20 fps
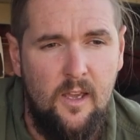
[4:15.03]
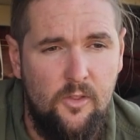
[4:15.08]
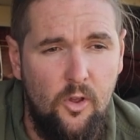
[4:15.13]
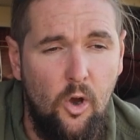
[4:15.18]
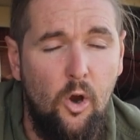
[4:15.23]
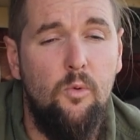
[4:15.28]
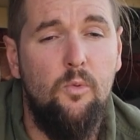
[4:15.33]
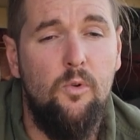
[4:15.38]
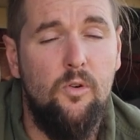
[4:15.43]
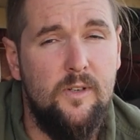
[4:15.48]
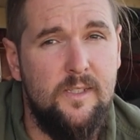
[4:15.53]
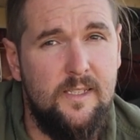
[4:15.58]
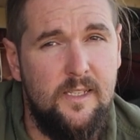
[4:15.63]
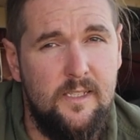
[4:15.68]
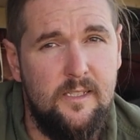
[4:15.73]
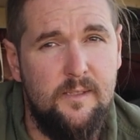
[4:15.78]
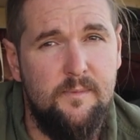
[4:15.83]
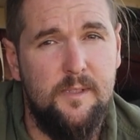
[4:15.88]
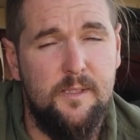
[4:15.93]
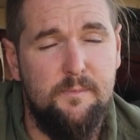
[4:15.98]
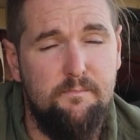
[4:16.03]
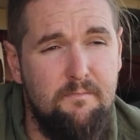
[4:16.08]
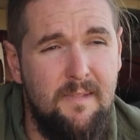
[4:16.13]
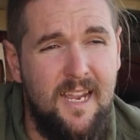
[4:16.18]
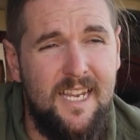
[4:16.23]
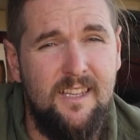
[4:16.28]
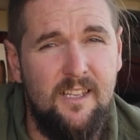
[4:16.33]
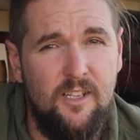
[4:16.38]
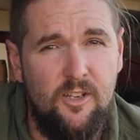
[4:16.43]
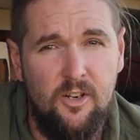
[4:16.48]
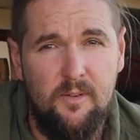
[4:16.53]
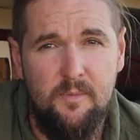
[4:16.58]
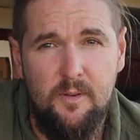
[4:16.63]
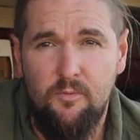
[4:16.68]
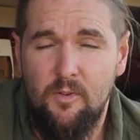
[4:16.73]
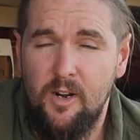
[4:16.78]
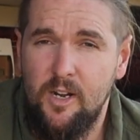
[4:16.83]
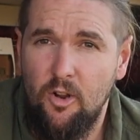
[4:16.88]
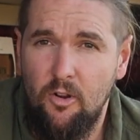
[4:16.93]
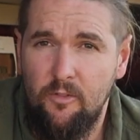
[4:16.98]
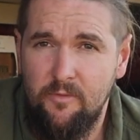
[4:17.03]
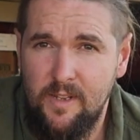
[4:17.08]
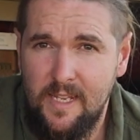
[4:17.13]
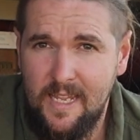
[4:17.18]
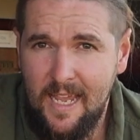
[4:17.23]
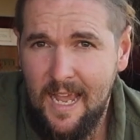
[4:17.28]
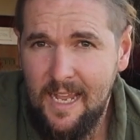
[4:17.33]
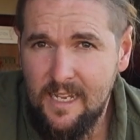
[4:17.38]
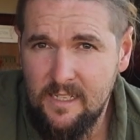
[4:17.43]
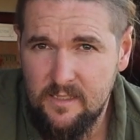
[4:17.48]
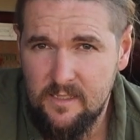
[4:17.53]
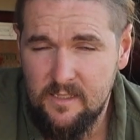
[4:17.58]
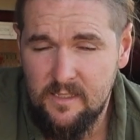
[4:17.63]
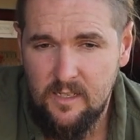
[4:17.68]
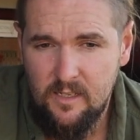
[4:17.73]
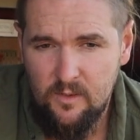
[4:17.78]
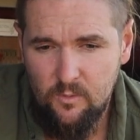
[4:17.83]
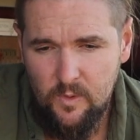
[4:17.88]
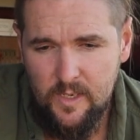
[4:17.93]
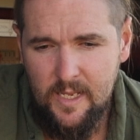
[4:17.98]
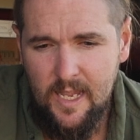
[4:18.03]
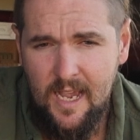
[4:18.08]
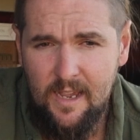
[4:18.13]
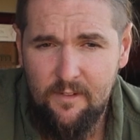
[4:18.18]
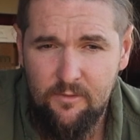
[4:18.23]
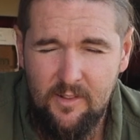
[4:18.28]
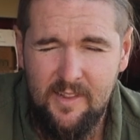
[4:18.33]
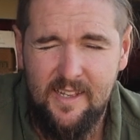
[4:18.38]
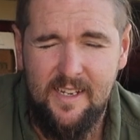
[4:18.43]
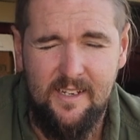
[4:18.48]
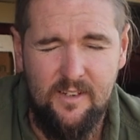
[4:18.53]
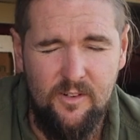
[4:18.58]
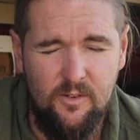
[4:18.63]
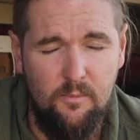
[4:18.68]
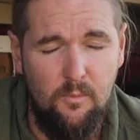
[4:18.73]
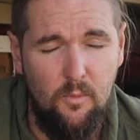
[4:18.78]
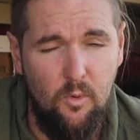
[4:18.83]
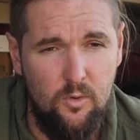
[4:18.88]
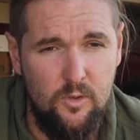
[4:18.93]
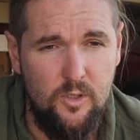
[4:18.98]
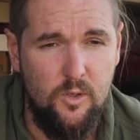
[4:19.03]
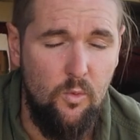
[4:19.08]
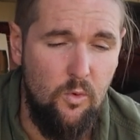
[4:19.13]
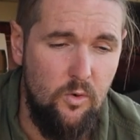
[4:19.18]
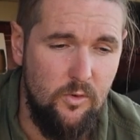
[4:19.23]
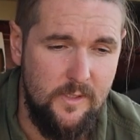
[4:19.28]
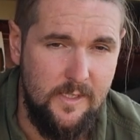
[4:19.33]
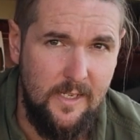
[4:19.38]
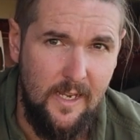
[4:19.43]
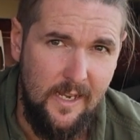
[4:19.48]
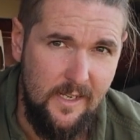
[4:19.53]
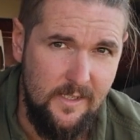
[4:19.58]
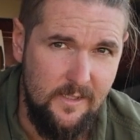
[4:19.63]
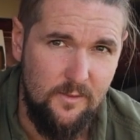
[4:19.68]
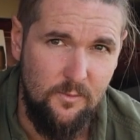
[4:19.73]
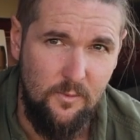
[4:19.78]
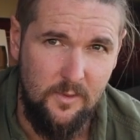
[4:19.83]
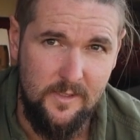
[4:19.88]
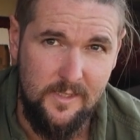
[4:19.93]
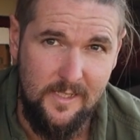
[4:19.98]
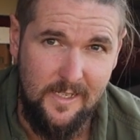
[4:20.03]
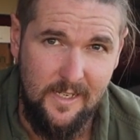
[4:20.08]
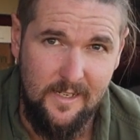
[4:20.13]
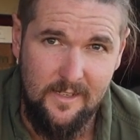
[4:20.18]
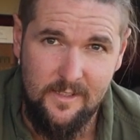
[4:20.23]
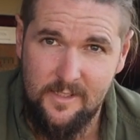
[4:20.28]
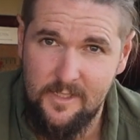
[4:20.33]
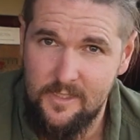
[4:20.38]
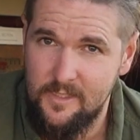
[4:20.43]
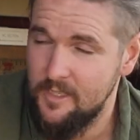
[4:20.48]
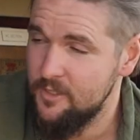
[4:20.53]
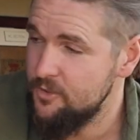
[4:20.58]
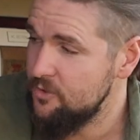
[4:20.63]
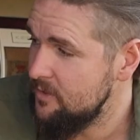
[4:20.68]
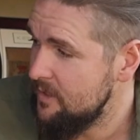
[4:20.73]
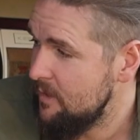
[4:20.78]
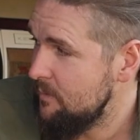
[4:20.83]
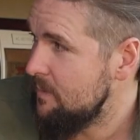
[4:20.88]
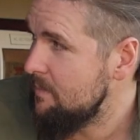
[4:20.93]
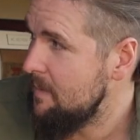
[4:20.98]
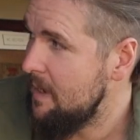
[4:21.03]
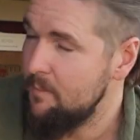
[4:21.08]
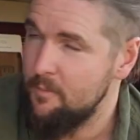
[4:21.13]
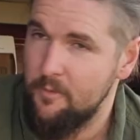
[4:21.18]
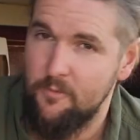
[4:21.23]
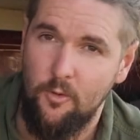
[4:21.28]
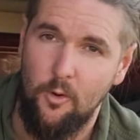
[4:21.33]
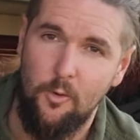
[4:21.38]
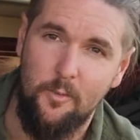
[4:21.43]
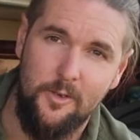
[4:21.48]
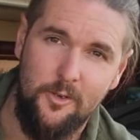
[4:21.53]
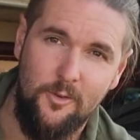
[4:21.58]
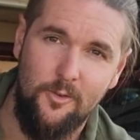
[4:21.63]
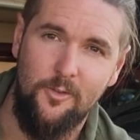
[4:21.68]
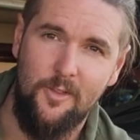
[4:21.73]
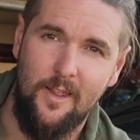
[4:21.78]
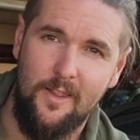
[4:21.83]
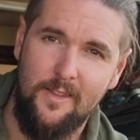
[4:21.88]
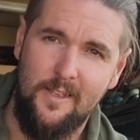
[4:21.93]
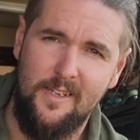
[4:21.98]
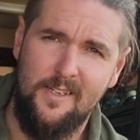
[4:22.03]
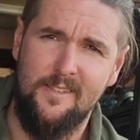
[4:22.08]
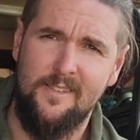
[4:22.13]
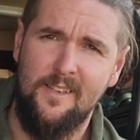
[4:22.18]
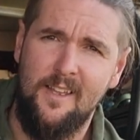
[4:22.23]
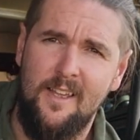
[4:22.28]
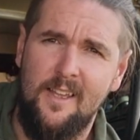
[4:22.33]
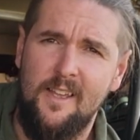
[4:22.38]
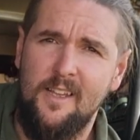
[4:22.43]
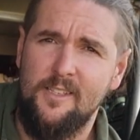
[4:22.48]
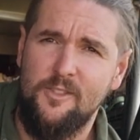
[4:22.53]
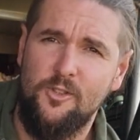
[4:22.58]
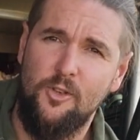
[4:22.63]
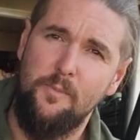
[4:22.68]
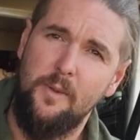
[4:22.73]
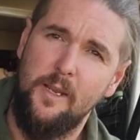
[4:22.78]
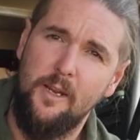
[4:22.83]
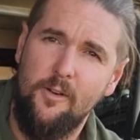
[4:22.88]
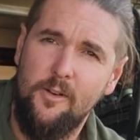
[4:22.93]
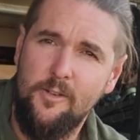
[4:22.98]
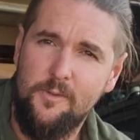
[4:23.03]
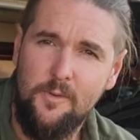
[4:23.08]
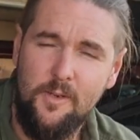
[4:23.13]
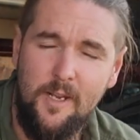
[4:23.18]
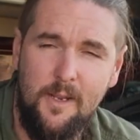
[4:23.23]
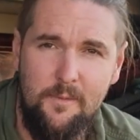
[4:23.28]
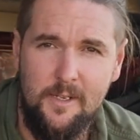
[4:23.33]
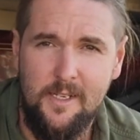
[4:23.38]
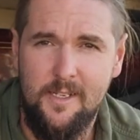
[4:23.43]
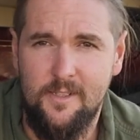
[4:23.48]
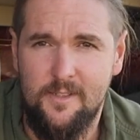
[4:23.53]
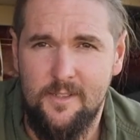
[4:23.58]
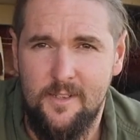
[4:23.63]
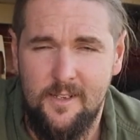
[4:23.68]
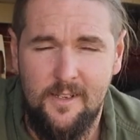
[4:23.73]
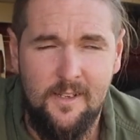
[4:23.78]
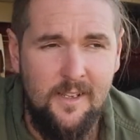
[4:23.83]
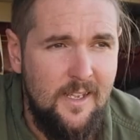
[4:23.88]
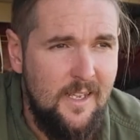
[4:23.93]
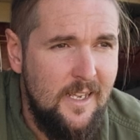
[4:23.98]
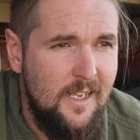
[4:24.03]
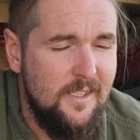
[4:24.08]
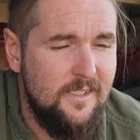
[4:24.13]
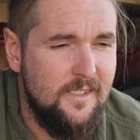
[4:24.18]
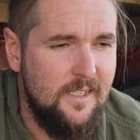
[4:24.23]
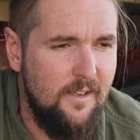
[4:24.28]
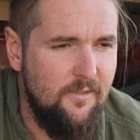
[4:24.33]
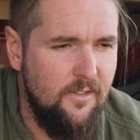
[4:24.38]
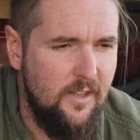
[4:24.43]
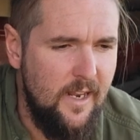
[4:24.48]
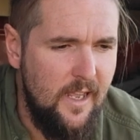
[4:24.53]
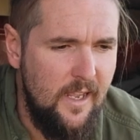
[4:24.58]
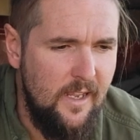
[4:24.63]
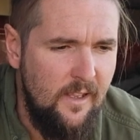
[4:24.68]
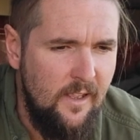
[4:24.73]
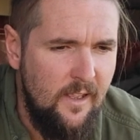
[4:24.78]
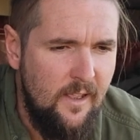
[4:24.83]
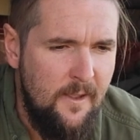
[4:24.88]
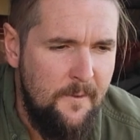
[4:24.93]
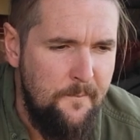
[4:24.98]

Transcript: The hot water system is mainly going to be running off gas. We have leaned more towards gas. Once again, a decision that we made before we knew that these superheroes were coming in to save the day.